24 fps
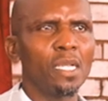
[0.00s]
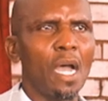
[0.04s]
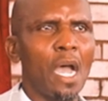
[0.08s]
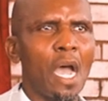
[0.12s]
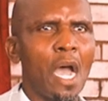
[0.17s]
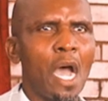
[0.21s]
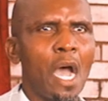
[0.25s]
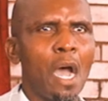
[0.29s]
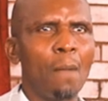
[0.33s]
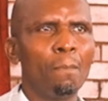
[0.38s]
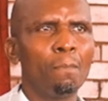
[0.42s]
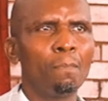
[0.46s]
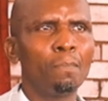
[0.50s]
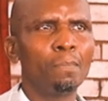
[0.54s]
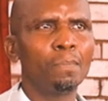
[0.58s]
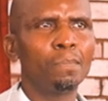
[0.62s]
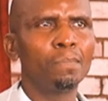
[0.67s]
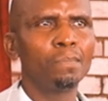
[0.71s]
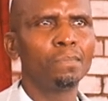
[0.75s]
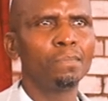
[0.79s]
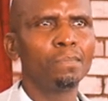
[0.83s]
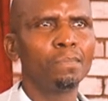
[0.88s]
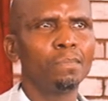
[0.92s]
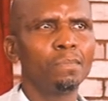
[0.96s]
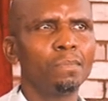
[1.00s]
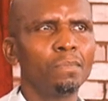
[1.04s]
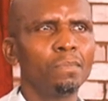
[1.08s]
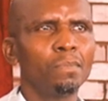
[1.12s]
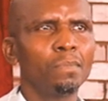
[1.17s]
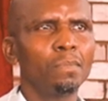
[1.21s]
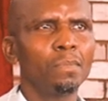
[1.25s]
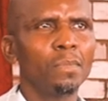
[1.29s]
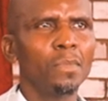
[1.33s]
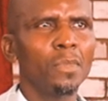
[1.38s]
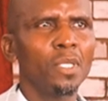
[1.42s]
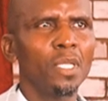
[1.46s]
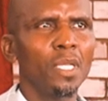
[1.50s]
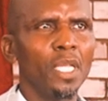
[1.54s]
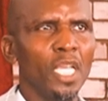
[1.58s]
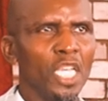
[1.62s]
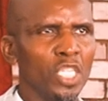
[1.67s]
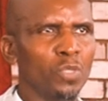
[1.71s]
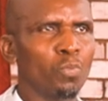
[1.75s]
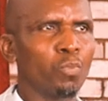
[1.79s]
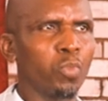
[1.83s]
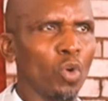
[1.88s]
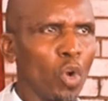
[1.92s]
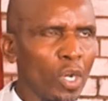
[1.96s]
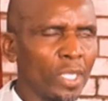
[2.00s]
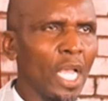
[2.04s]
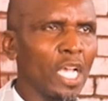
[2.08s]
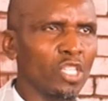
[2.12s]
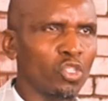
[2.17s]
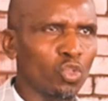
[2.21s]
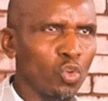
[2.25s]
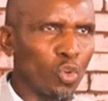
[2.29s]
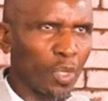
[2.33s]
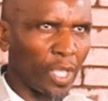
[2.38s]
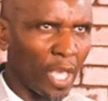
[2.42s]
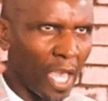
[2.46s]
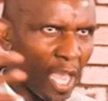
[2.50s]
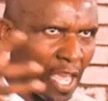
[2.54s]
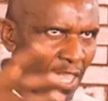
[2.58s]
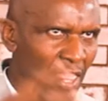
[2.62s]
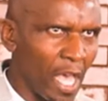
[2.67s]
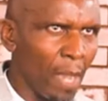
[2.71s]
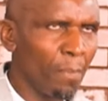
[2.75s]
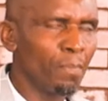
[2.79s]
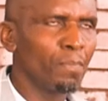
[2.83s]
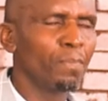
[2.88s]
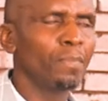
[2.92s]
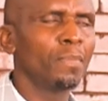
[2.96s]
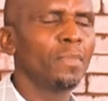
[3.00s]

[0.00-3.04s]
um, has brought us together.